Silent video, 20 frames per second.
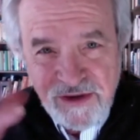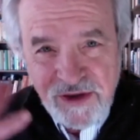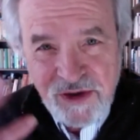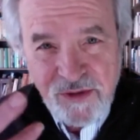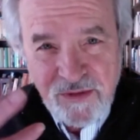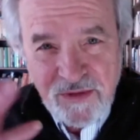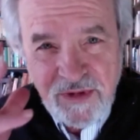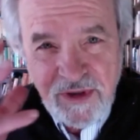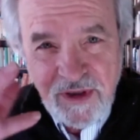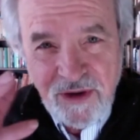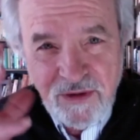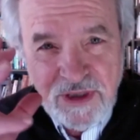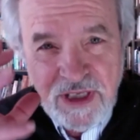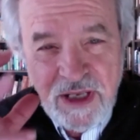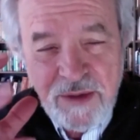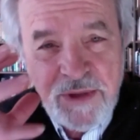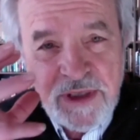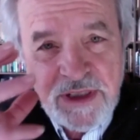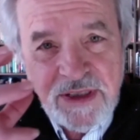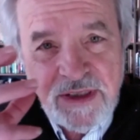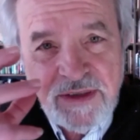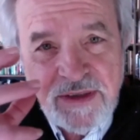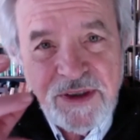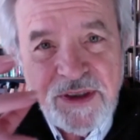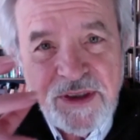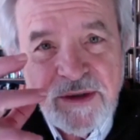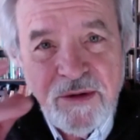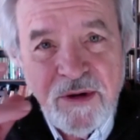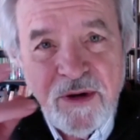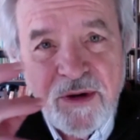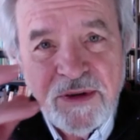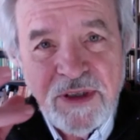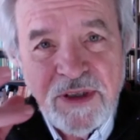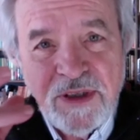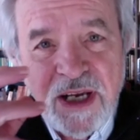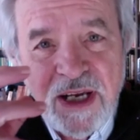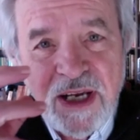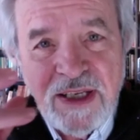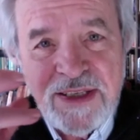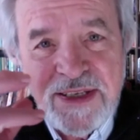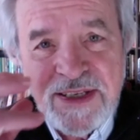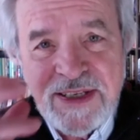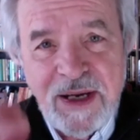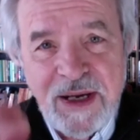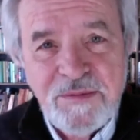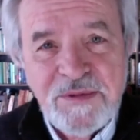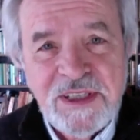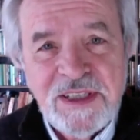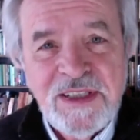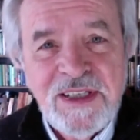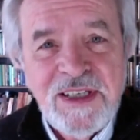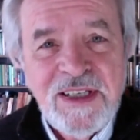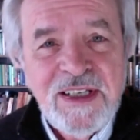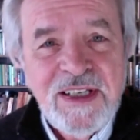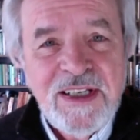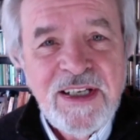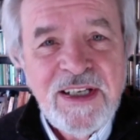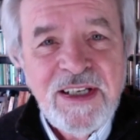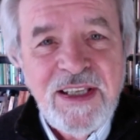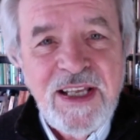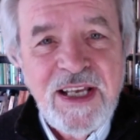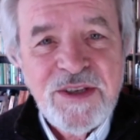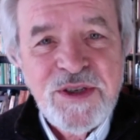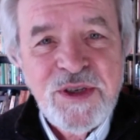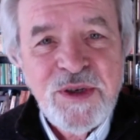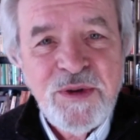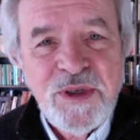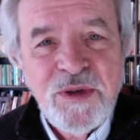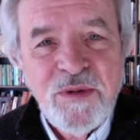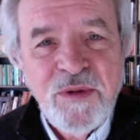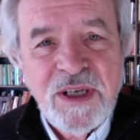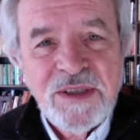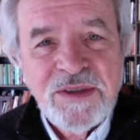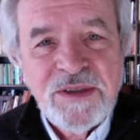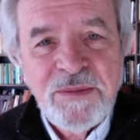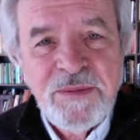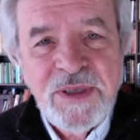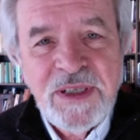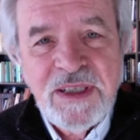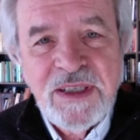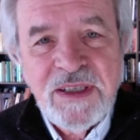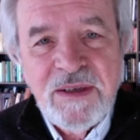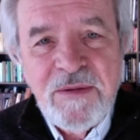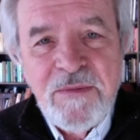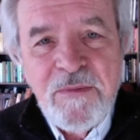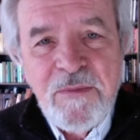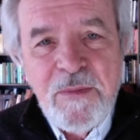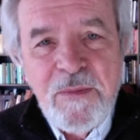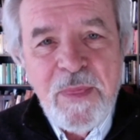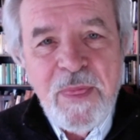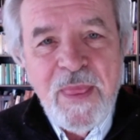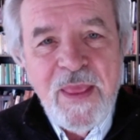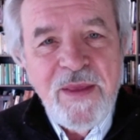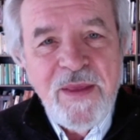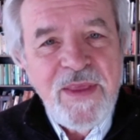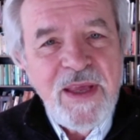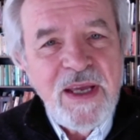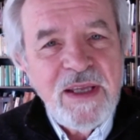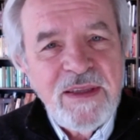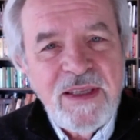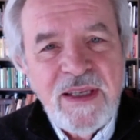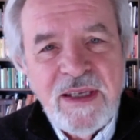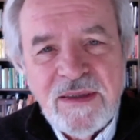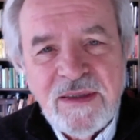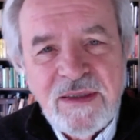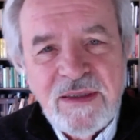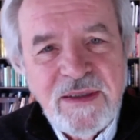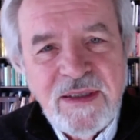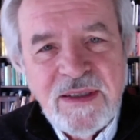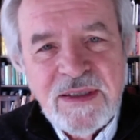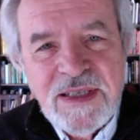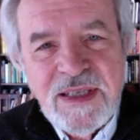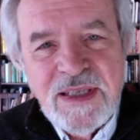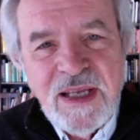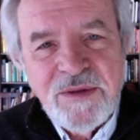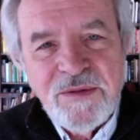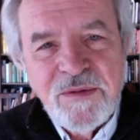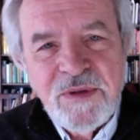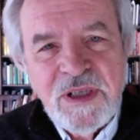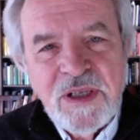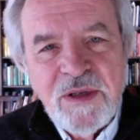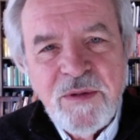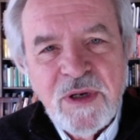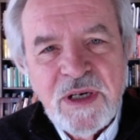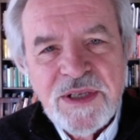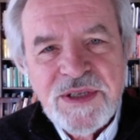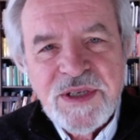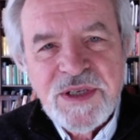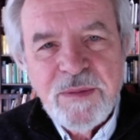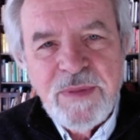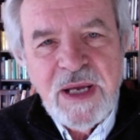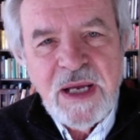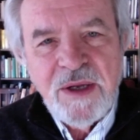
limited to your own concept. That's who you want to be. That is not really what it's about.